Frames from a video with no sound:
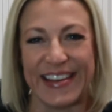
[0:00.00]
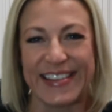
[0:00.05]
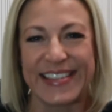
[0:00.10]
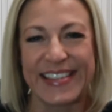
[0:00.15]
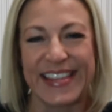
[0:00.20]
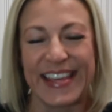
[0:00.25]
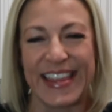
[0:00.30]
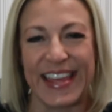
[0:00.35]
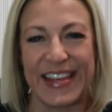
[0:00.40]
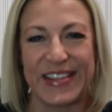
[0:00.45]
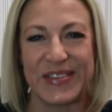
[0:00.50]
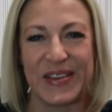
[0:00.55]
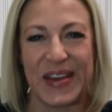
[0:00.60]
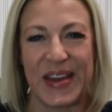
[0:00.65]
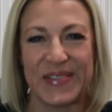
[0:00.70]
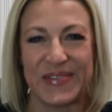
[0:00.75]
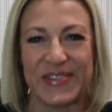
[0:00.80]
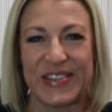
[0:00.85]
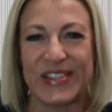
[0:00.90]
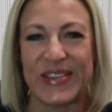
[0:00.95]
us that you
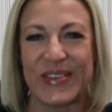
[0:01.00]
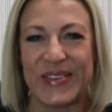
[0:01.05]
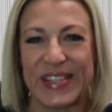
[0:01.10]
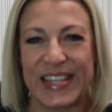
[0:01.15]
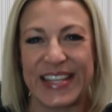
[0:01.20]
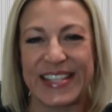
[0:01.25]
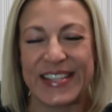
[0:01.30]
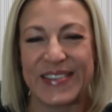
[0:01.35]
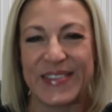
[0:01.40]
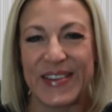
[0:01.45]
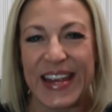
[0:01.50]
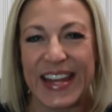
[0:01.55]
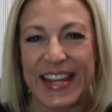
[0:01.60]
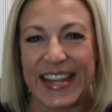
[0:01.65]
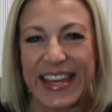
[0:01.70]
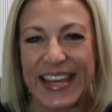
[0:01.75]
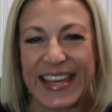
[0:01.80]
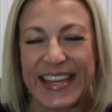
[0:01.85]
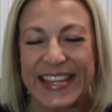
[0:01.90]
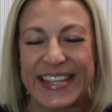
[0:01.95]
haven't told us
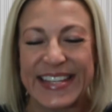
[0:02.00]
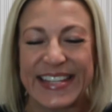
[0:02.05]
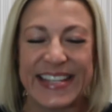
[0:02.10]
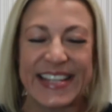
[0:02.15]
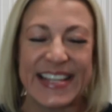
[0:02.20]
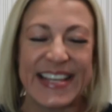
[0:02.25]
already?